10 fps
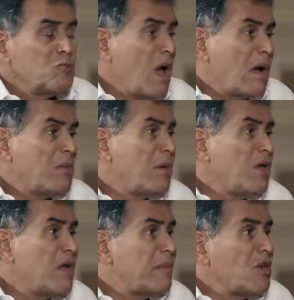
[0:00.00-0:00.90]
No,
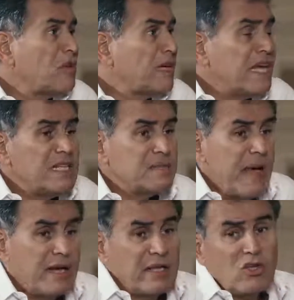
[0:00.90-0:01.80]
I'm not against
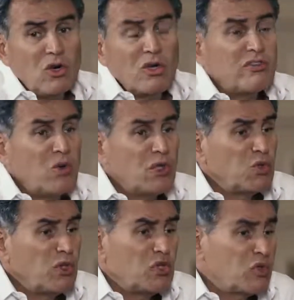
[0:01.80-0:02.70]
banning. If you want
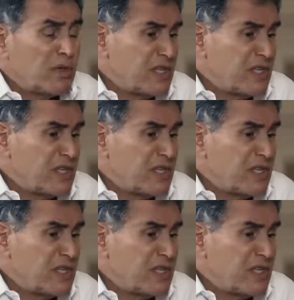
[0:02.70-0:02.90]
to issue a